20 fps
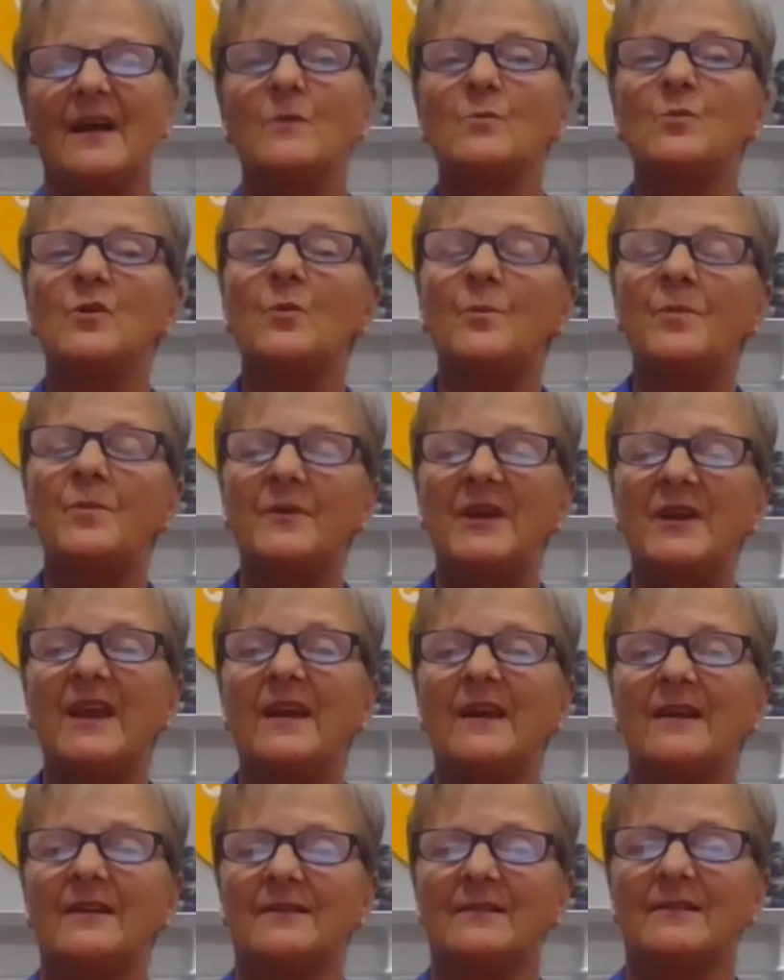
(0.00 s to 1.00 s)
and we'll
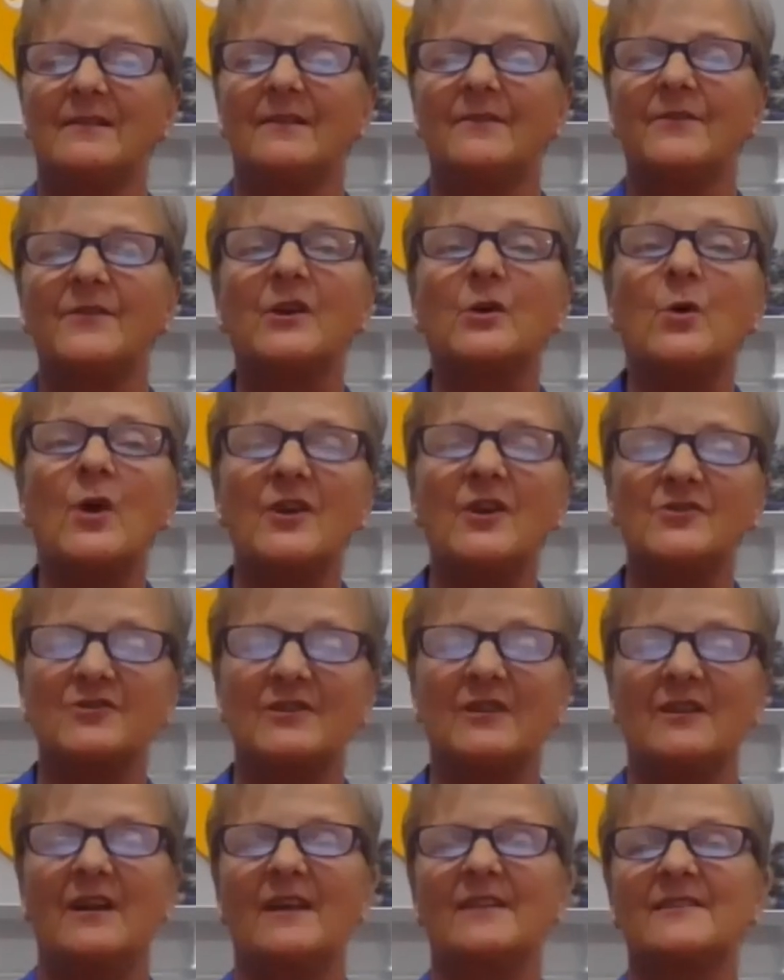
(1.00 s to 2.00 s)
begin the
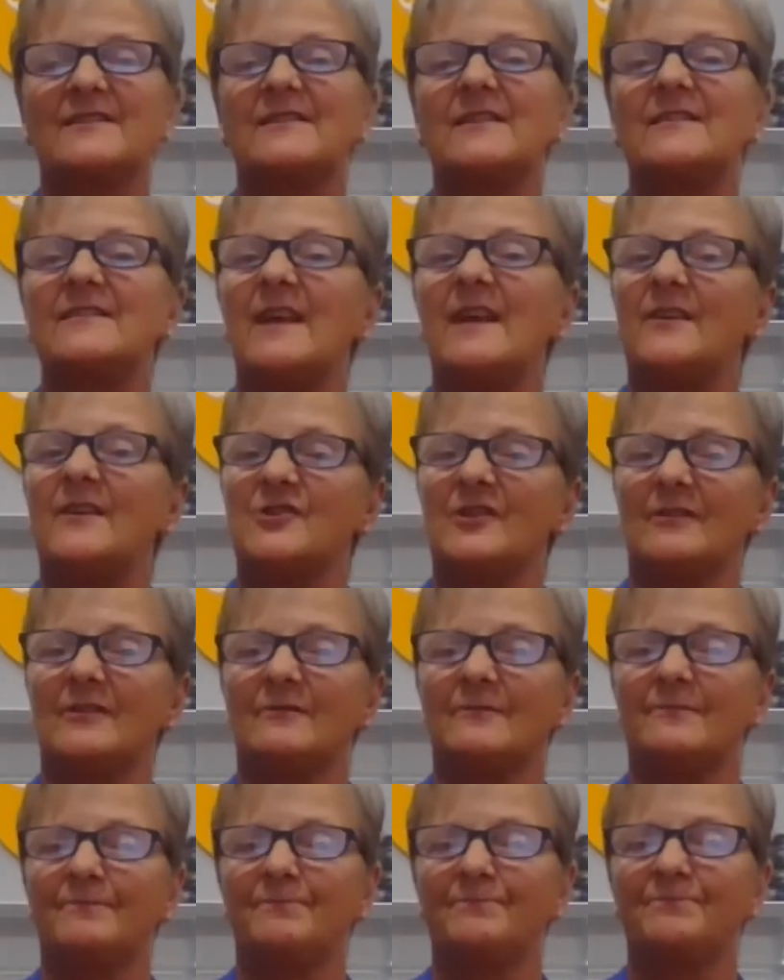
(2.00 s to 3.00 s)
question and answer
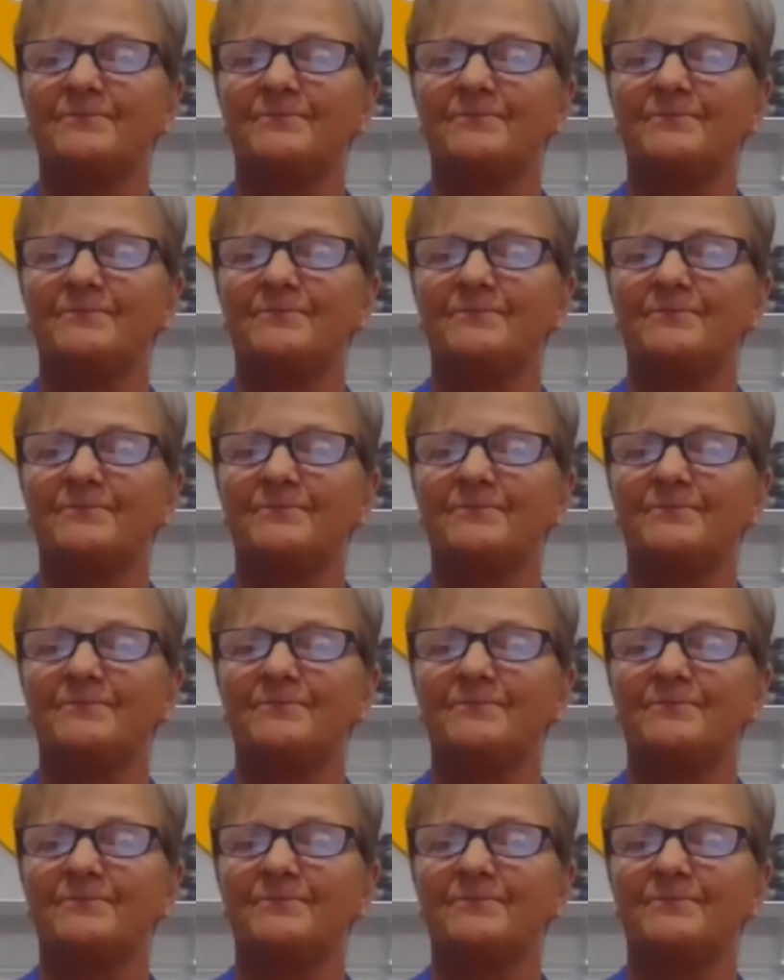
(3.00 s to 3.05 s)
session.